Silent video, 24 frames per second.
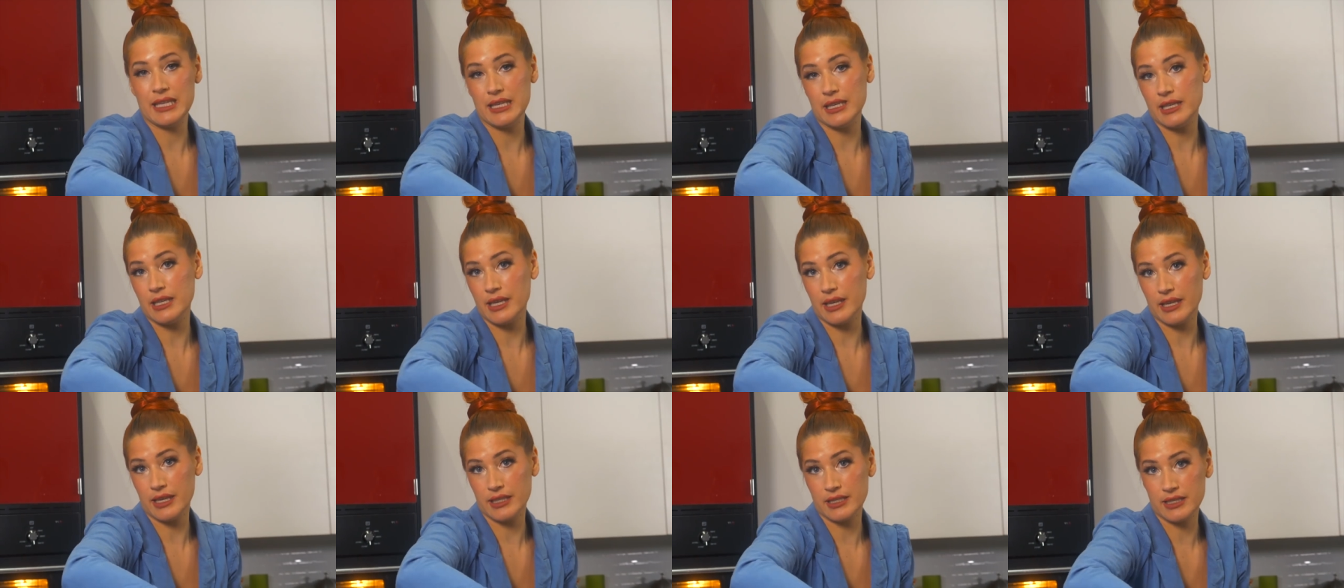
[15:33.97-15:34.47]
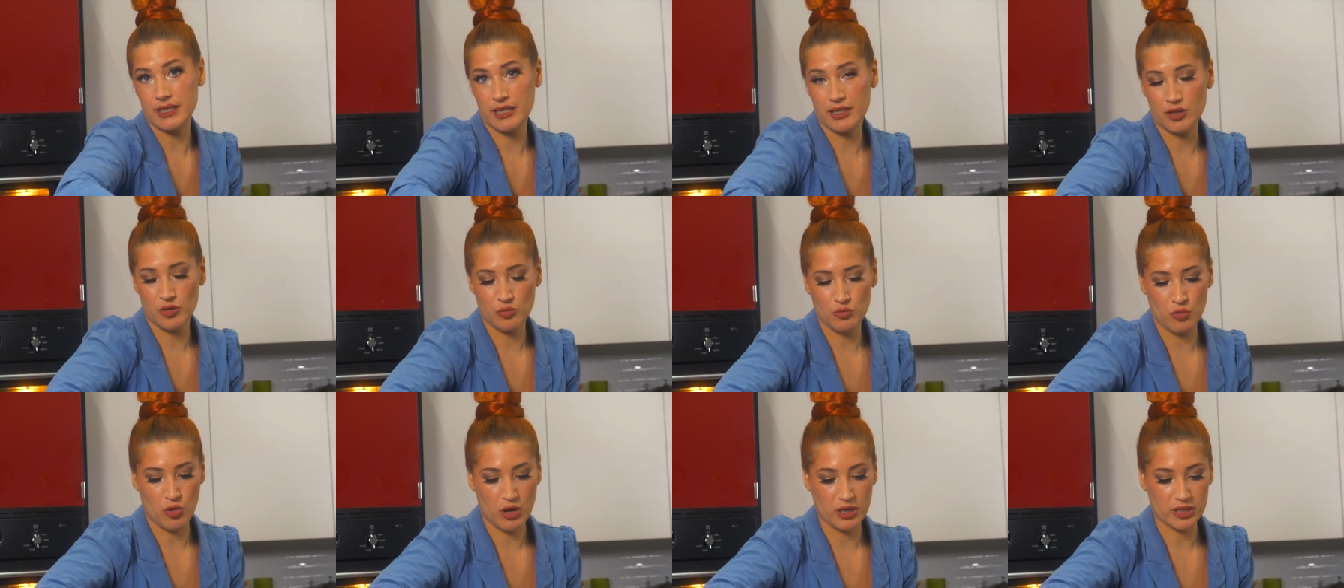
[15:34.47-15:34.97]
key is that
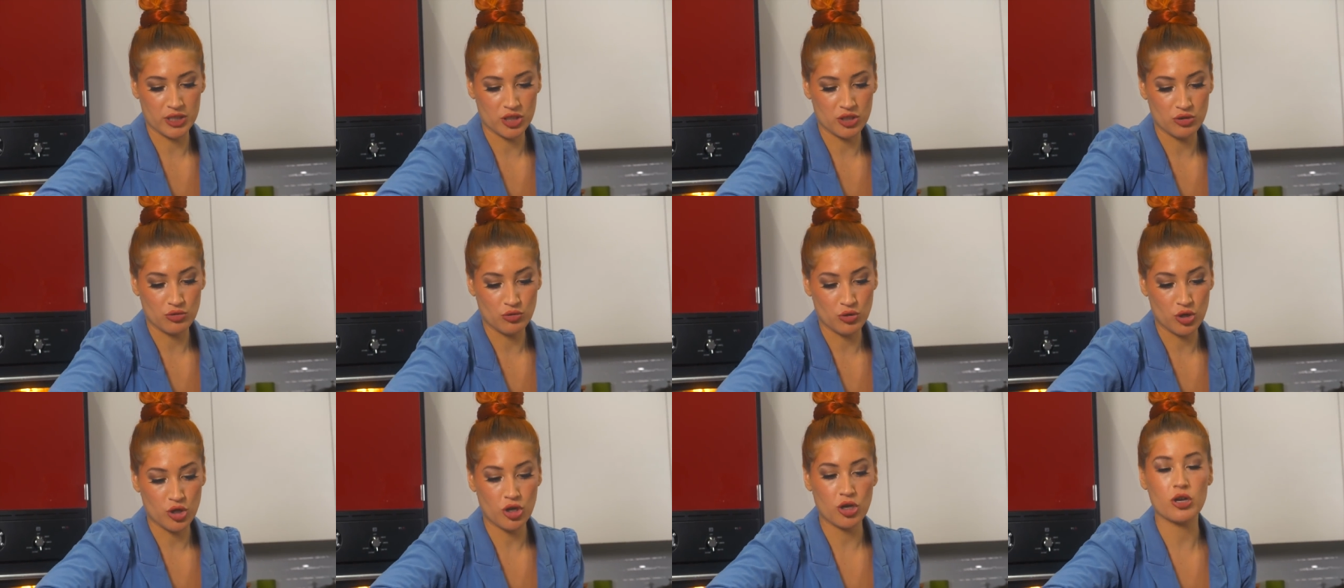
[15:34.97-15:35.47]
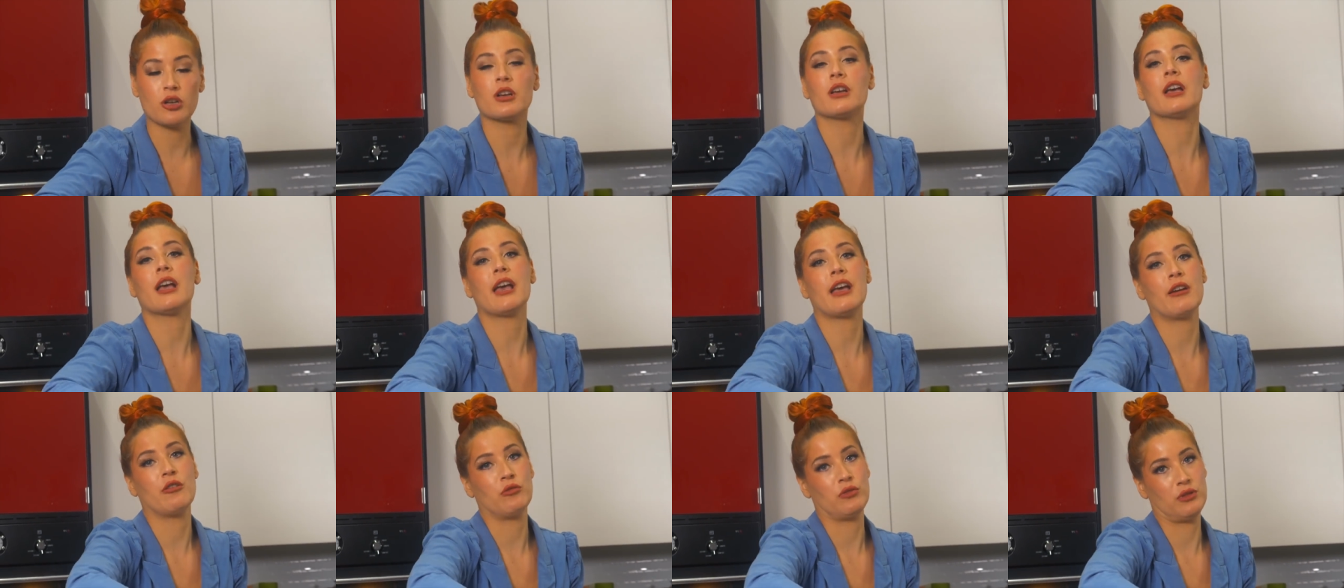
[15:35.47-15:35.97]
you want to cook
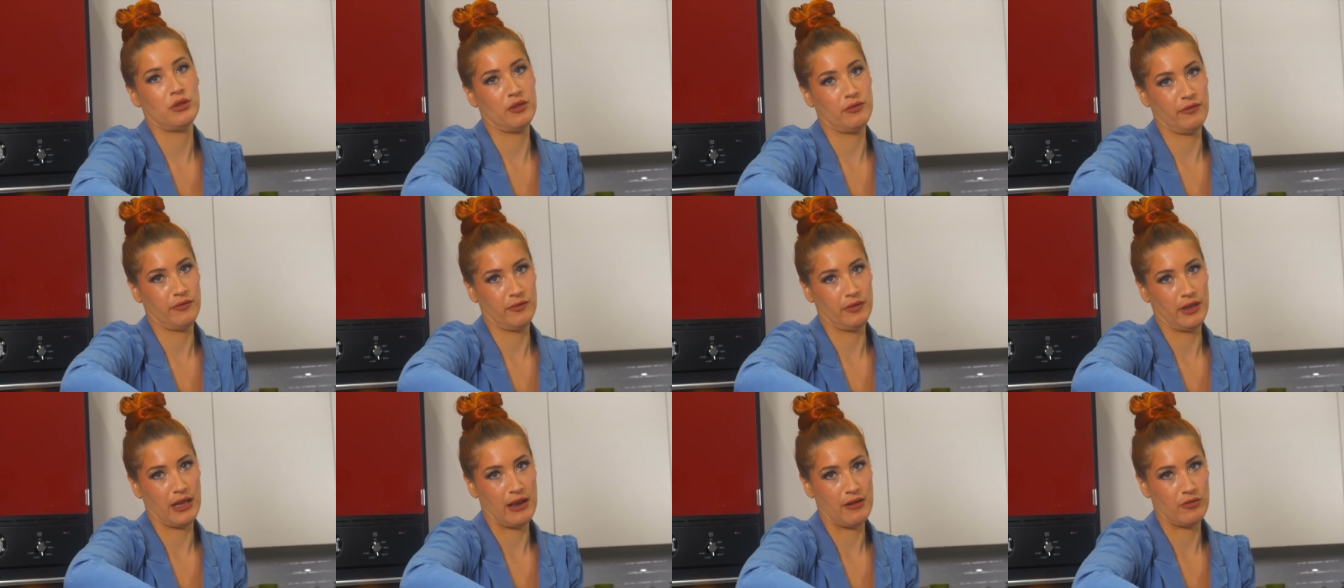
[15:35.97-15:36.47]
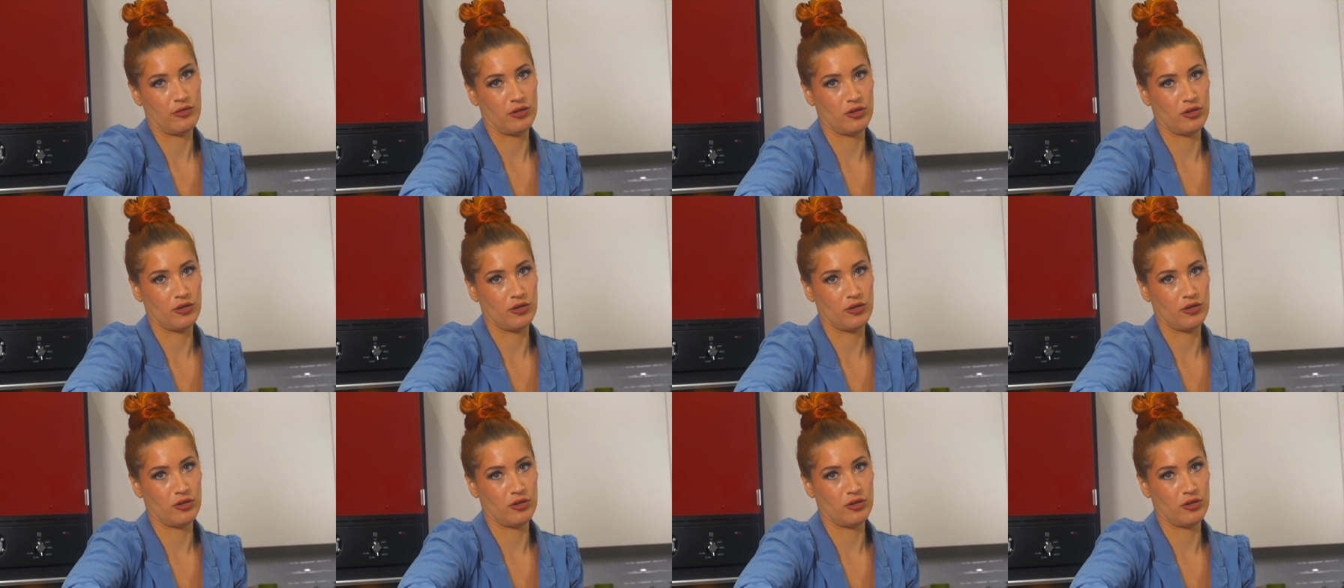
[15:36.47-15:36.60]
out the flour,